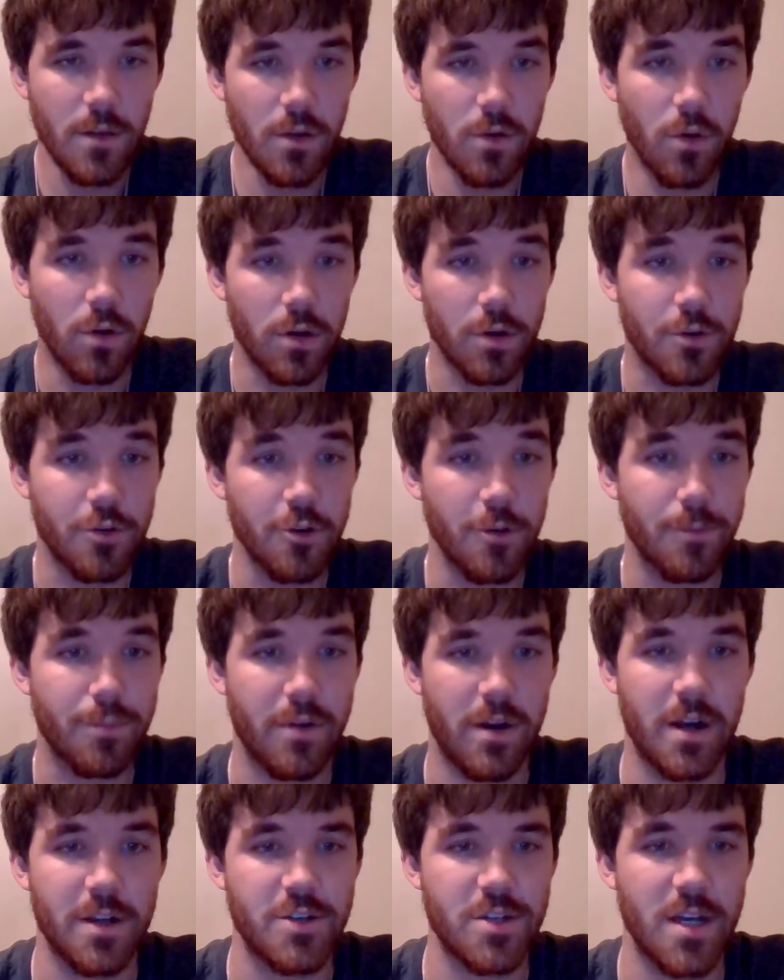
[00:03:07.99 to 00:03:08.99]
or a group
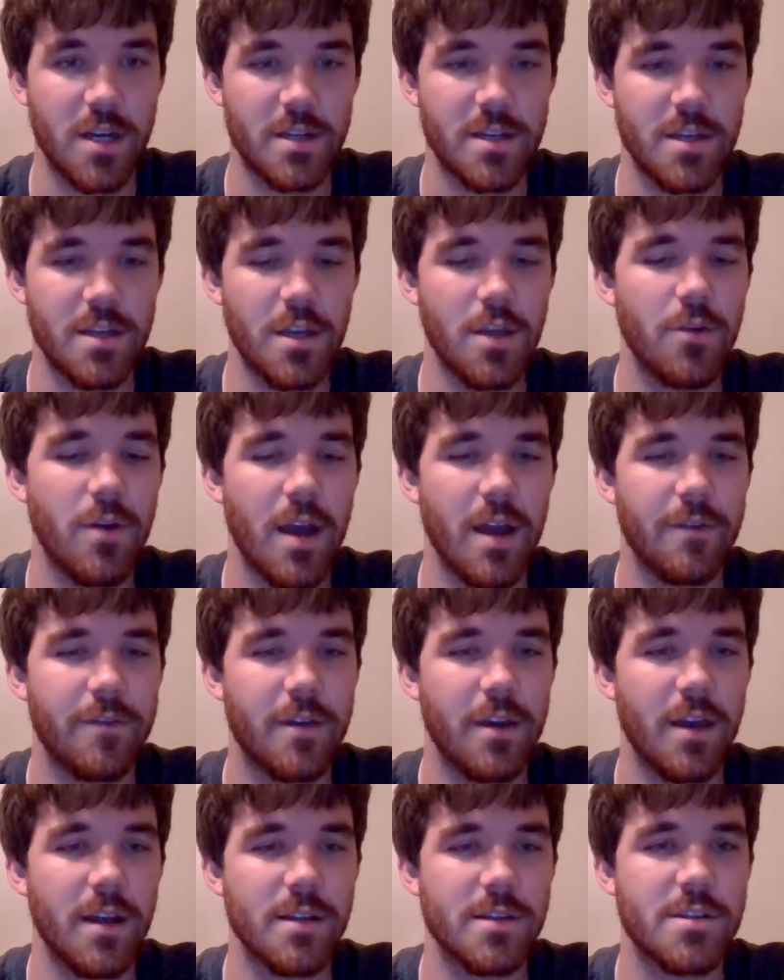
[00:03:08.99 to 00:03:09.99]
project and you have
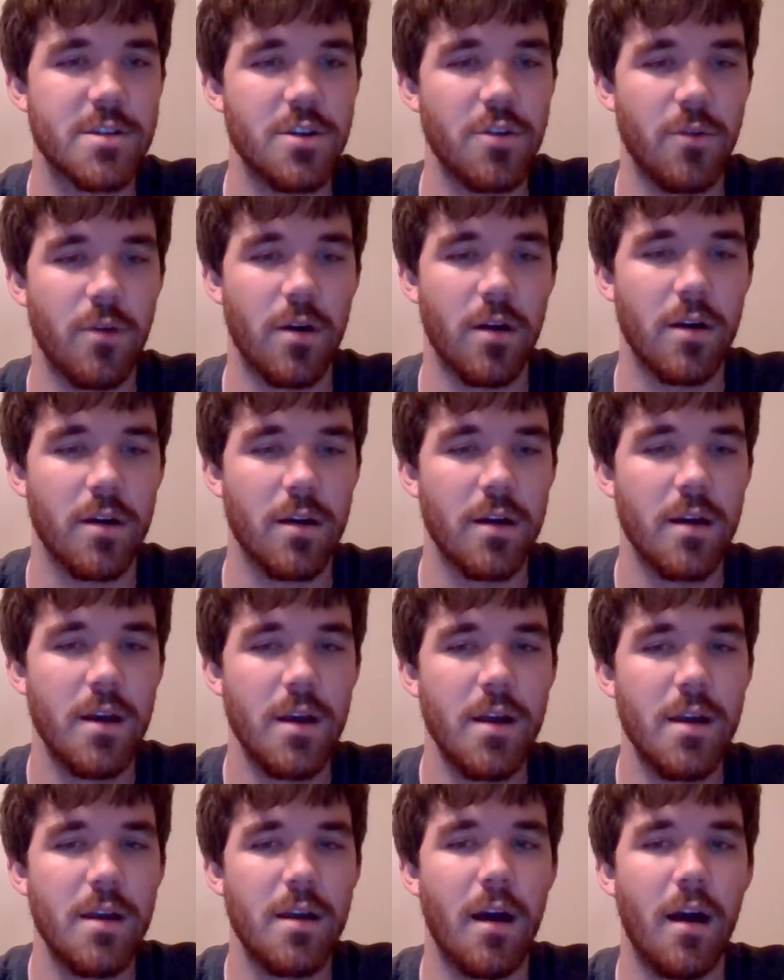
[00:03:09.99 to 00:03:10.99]
kids who are
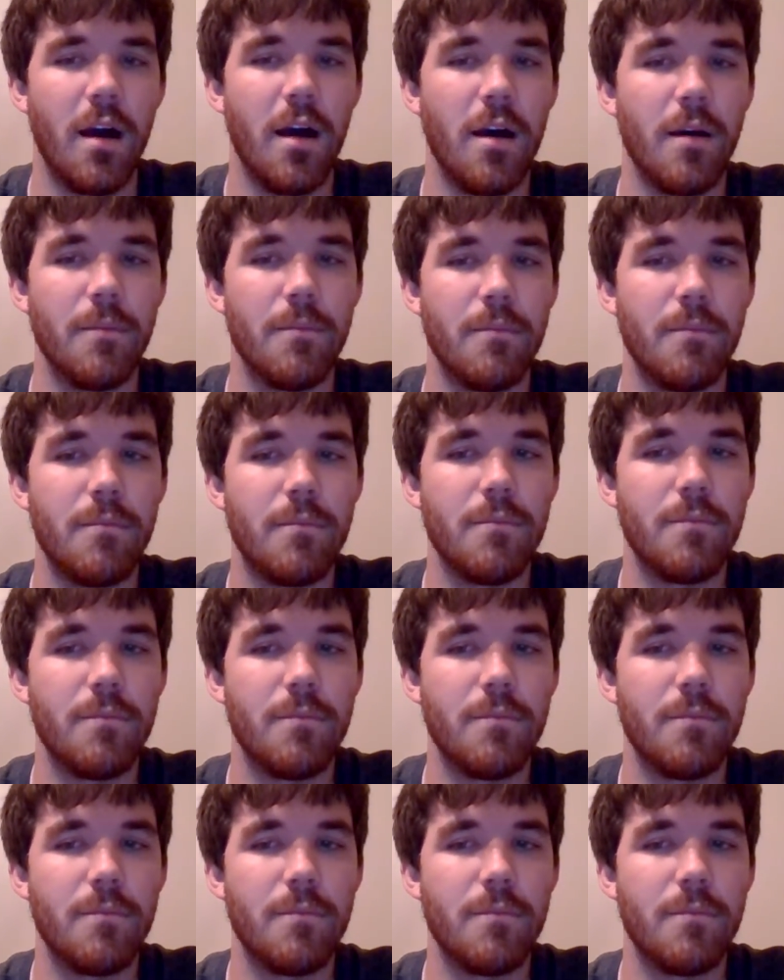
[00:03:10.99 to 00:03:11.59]
um,